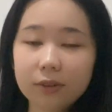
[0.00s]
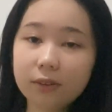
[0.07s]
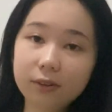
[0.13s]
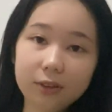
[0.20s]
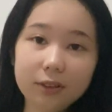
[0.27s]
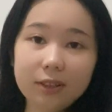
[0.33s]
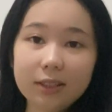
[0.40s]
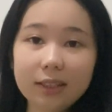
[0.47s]

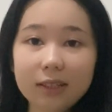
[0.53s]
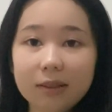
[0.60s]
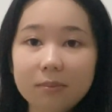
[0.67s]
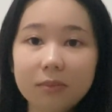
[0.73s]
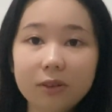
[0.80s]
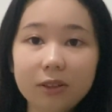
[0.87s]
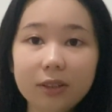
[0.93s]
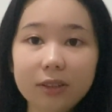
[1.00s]
Or in a
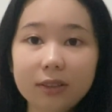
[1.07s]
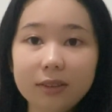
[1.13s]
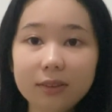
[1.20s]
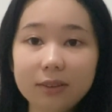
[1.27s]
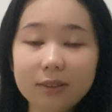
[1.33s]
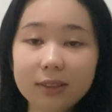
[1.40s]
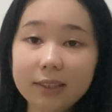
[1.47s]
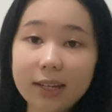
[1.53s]
more
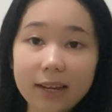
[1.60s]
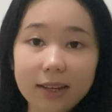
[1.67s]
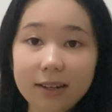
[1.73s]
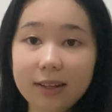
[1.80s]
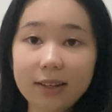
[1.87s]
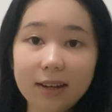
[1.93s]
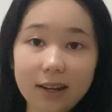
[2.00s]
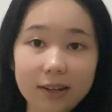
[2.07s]

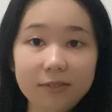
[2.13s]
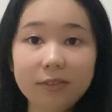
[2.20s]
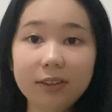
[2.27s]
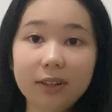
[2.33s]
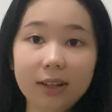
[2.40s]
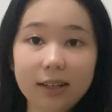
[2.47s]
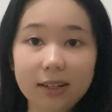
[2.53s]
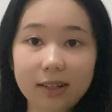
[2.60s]
daily life
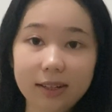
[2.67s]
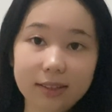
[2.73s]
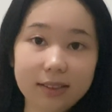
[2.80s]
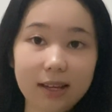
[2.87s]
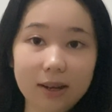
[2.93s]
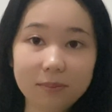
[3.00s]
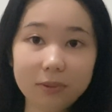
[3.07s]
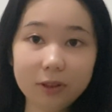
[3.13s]
related
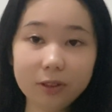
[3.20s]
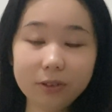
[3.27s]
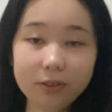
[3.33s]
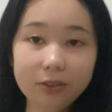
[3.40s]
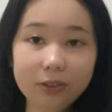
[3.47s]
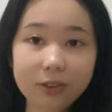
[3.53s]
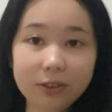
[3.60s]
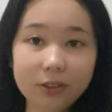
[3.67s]
example,
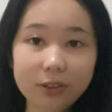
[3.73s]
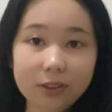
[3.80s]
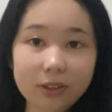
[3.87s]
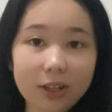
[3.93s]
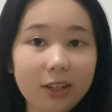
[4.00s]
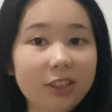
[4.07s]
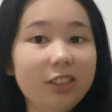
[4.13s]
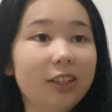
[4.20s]

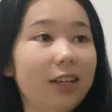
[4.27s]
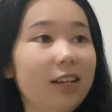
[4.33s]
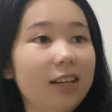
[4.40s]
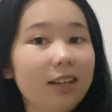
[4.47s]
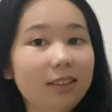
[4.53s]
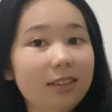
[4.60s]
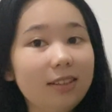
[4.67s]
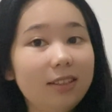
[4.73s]
should I
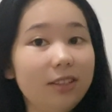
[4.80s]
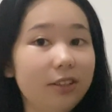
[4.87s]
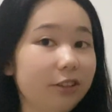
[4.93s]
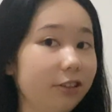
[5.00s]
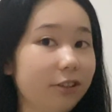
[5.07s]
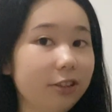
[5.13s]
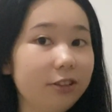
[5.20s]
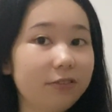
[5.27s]
get this
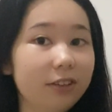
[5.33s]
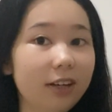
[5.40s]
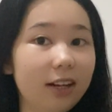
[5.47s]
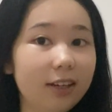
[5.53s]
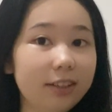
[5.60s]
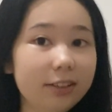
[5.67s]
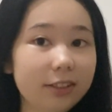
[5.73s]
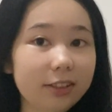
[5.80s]
noodles for
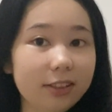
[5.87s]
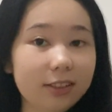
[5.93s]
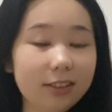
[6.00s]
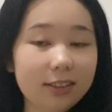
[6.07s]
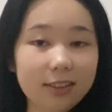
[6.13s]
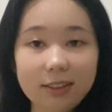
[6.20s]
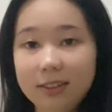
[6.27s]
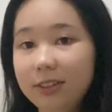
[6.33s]
lunch?
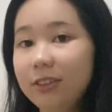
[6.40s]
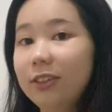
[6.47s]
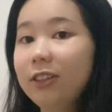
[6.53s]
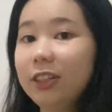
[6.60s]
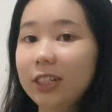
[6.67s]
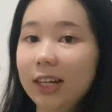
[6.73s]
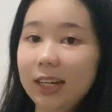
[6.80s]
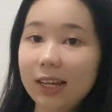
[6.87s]
Or
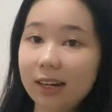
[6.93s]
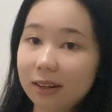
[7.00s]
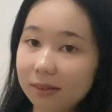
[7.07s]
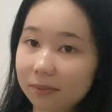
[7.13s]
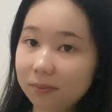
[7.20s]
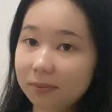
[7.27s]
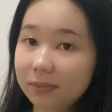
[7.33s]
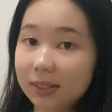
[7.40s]
should I get a
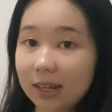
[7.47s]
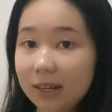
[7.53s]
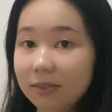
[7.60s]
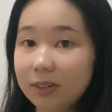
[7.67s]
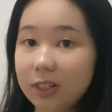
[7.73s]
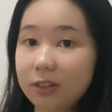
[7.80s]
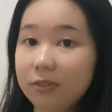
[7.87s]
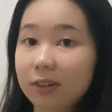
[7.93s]

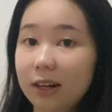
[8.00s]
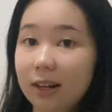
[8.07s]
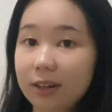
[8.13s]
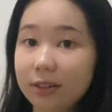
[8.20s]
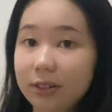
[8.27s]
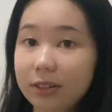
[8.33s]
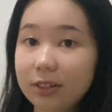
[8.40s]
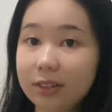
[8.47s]
sandwich for
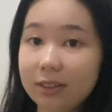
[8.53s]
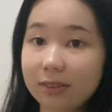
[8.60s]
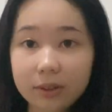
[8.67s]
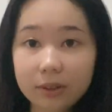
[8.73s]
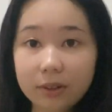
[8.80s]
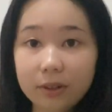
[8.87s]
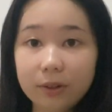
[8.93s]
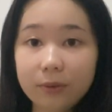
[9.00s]
lunch?
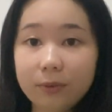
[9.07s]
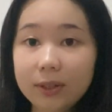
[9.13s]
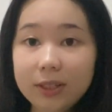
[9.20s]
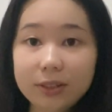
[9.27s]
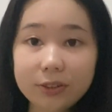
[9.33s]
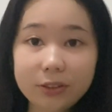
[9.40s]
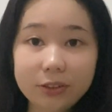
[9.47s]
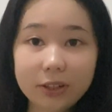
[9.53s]
When you
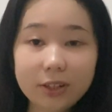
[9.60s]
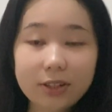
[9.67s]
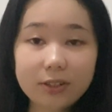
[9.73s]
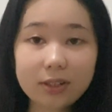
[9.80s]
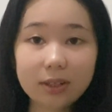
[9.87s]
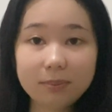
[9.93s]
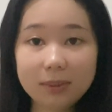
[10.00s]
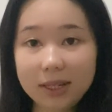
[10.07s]
struggle
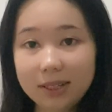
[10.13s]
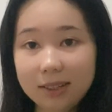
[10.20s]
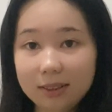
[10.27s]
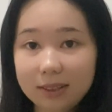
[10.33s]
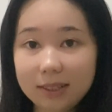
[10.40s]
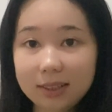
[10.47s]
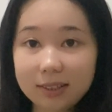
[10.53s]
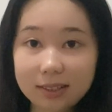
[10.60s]
on making
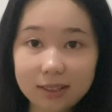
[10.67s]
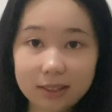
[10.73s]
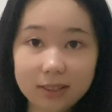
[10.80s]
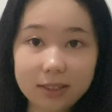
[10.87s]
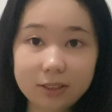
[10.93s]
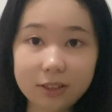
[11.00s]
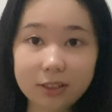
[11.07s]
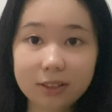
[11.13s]
these
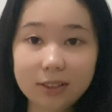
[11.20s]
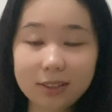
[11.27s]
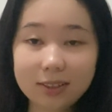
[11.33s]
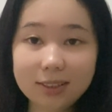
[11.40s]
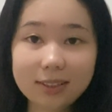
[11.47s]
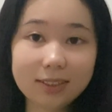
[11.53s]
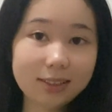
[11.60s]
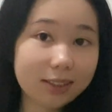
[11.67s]
decisions,
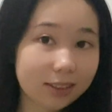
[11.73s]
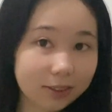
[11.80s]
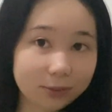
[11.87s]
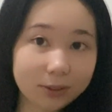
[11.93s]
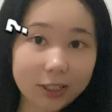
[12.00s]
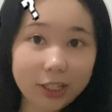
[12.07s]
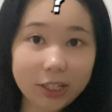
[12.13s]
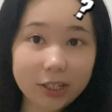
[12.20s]
what
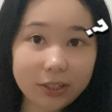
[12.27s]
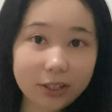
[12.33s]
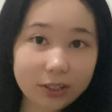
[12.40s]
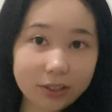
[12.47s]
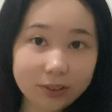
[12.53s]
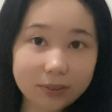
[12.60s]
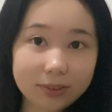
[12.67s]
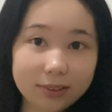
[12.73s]
do?